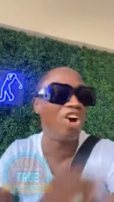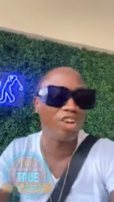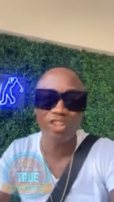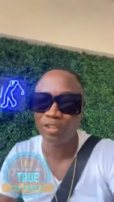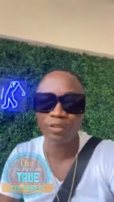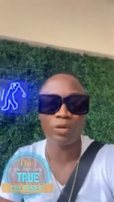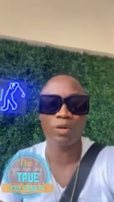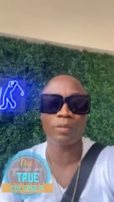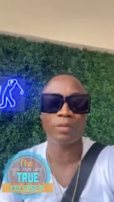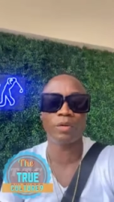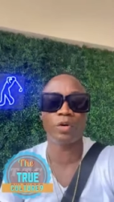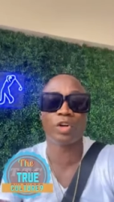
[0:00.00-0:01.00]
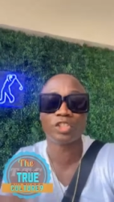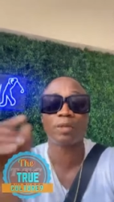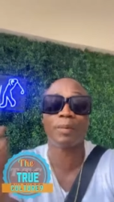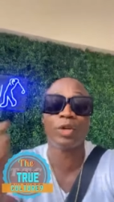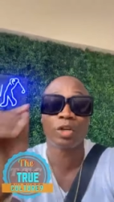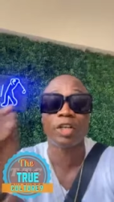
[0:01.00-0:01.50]
None Wanna
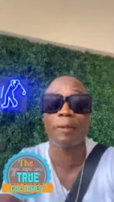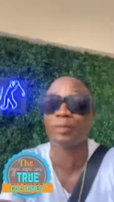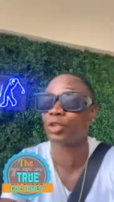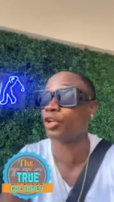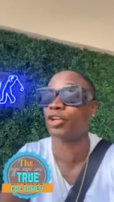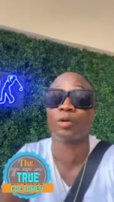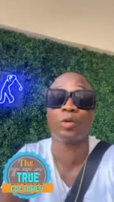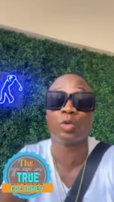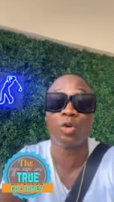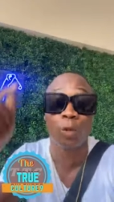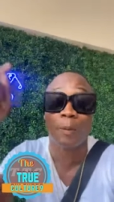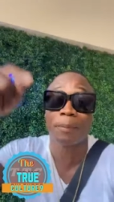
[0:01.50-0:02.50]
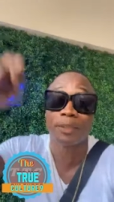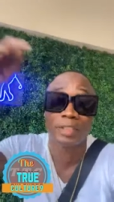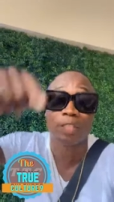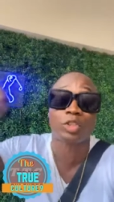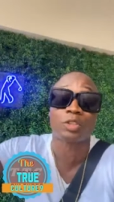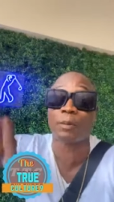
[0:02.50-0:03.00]
see middle clips, wanna look at my
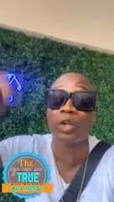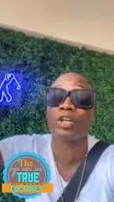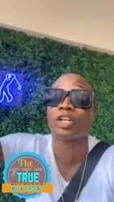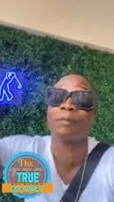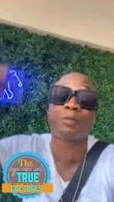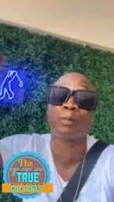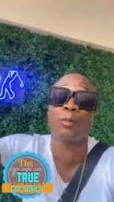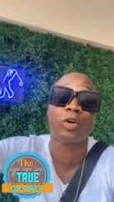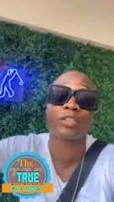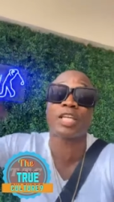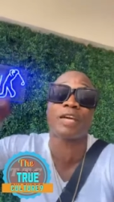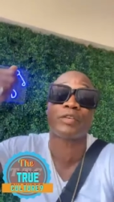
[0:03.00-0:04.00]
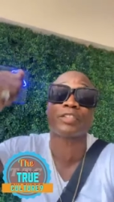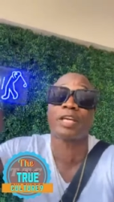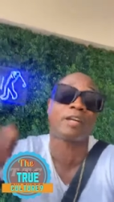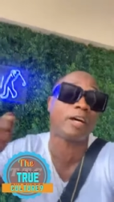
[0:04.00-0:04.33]
status, me clips post every